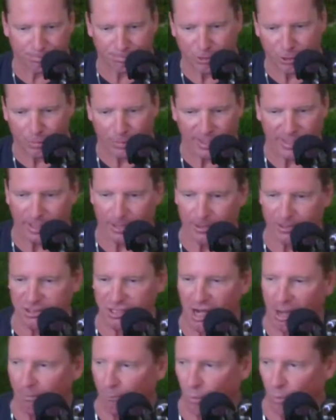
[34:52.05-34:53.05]
pubic hair
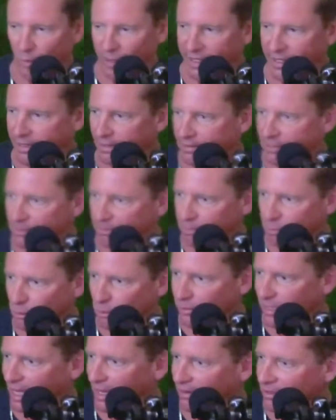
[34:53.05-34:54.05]
tumbleweed that just
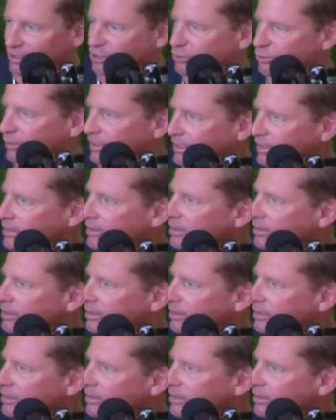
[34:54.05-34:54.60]
blew down the street.